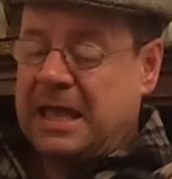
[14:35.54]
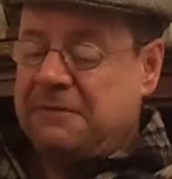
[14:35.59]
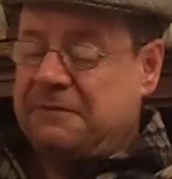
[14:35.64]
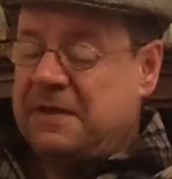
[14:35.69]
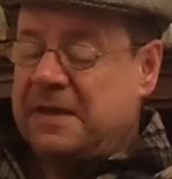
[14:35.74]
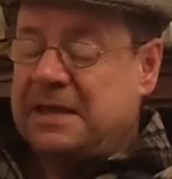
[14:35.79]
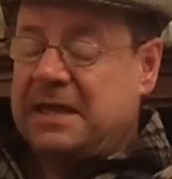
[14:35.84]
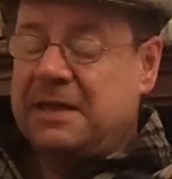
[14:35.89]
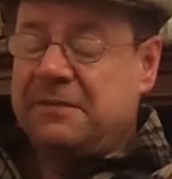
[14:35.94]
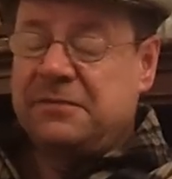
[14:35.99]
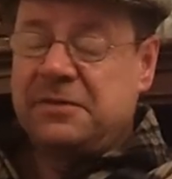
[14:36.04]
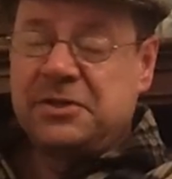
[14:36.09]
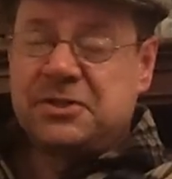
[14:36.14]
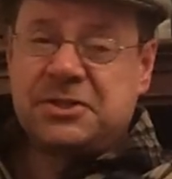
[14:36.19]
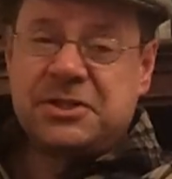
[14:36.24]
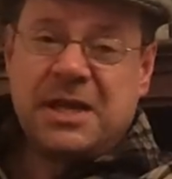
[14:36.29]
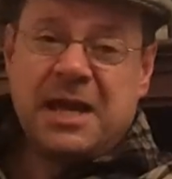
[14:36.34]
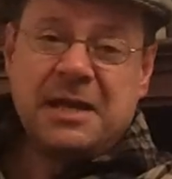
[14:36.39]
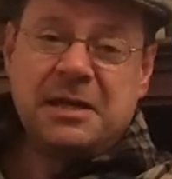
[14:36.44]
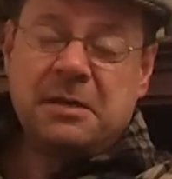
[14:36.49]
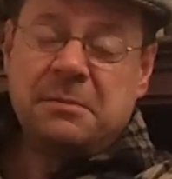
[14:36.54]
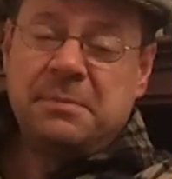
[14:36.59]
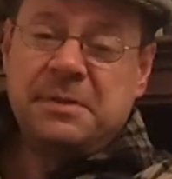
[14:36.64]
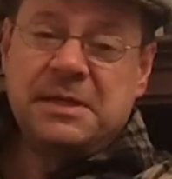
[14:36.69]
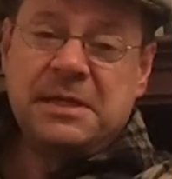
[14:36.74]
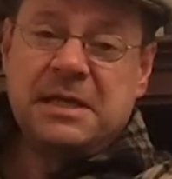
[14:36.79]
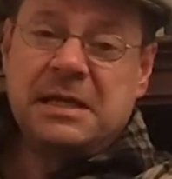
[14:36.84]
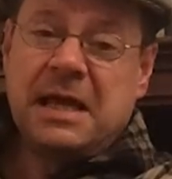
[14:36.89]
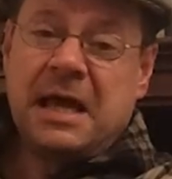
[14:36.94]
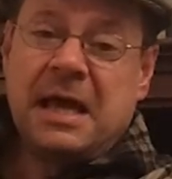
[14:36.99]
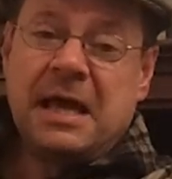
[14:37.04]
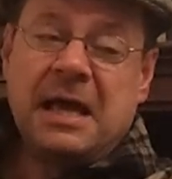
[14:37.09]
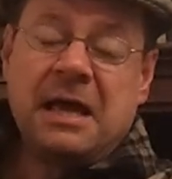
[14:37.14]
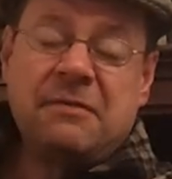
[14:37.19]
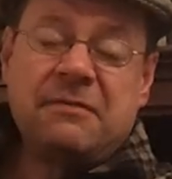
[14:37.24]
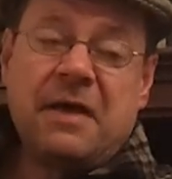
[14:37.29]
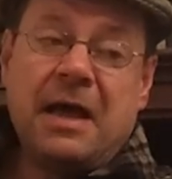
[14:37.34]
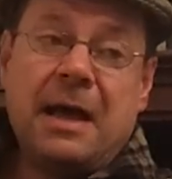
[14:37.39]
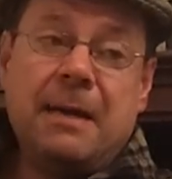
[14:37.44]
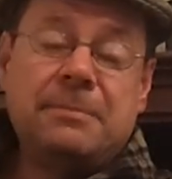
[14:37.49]
If I gave this to anybody, I
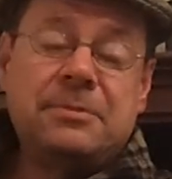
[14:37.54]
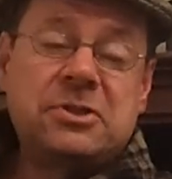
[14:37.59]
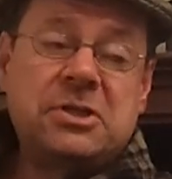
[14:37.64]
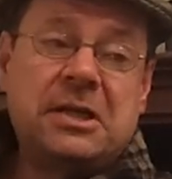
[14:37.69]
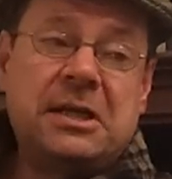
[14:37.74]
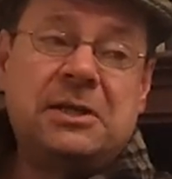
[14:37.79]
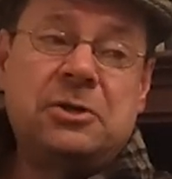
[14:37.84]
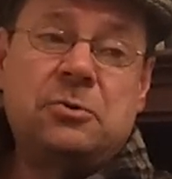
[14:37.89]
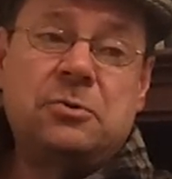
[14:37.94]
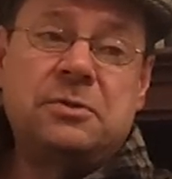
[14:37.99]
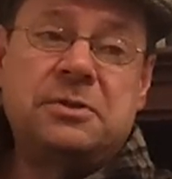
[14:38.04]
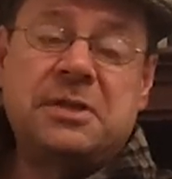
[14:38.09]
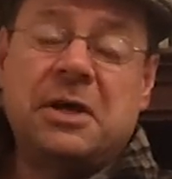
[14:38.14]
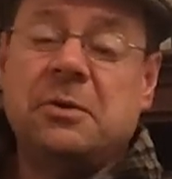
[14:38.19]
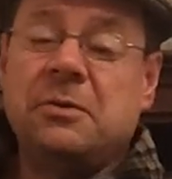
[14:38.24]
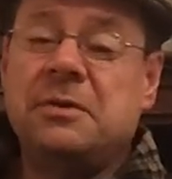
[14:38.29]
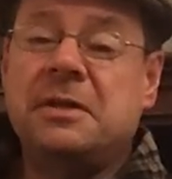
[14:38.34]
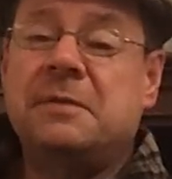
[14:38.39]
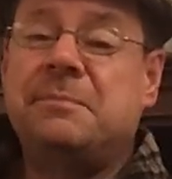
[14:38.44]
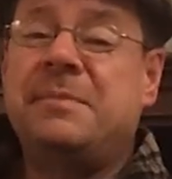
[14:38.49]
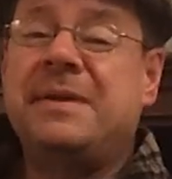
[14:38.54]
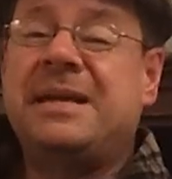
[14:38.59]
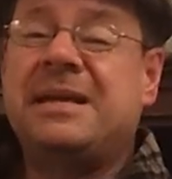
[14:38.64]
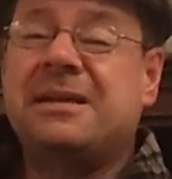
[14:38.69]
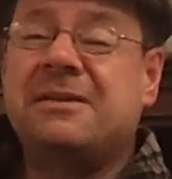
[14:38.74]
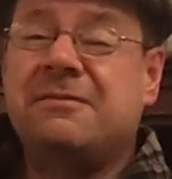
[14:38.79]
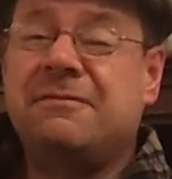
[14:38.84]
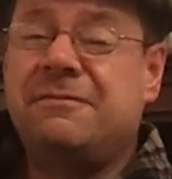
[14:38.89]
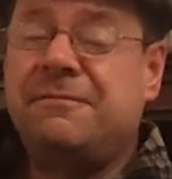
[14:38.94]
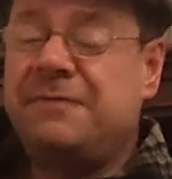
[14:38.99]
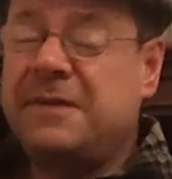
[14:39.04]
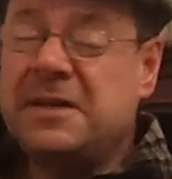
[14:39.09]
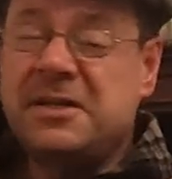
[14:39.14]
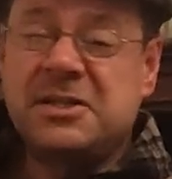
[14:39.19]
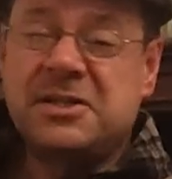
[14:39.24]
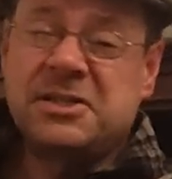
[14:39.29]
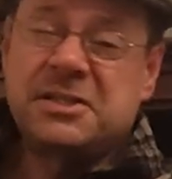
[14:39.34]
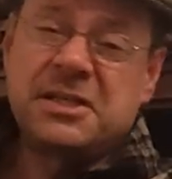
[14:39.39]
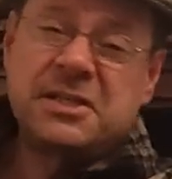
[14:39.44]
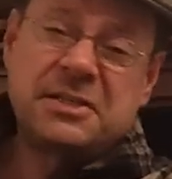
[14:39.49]
have absolutely no doubt they'd be
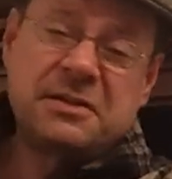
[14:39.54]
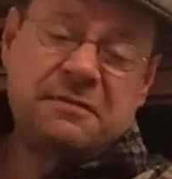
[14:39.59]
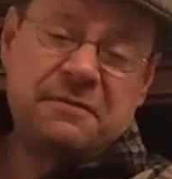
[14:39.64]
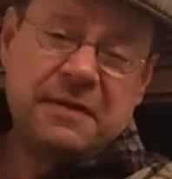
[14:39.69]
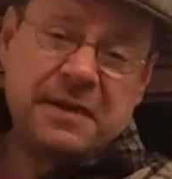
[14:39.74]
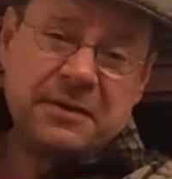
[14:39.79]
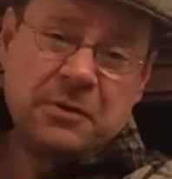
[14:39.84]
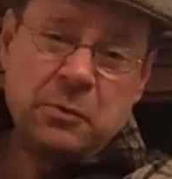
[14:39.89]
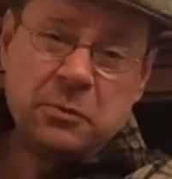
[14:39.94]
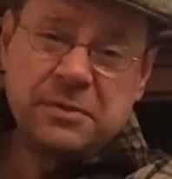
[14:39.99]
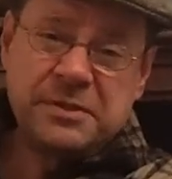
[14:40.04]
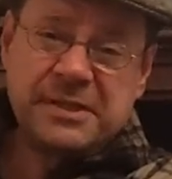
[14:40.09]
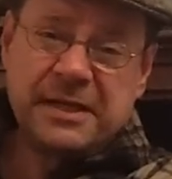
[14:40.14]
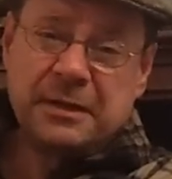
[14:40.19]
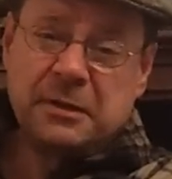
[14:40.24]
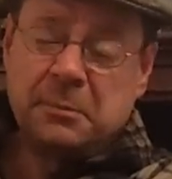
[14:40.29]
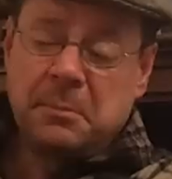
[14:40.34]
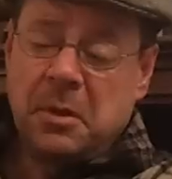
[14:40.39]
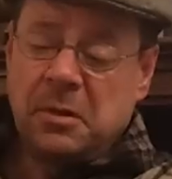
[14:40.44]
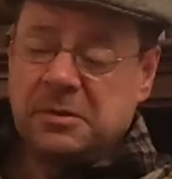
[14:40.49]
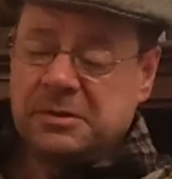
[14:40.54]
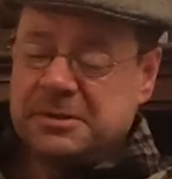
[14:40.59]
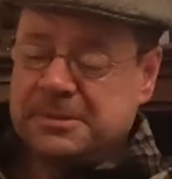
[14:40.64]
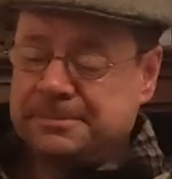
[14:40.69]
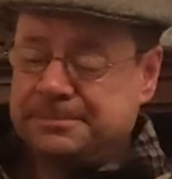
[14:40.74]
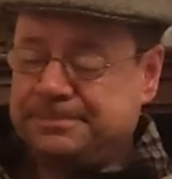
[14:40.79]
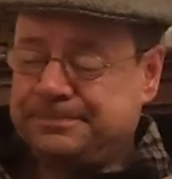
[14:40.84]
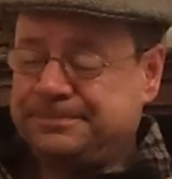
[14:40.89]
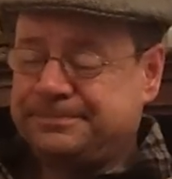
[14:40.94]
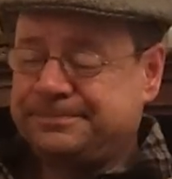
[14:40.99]
convinced it's a fine old single malt.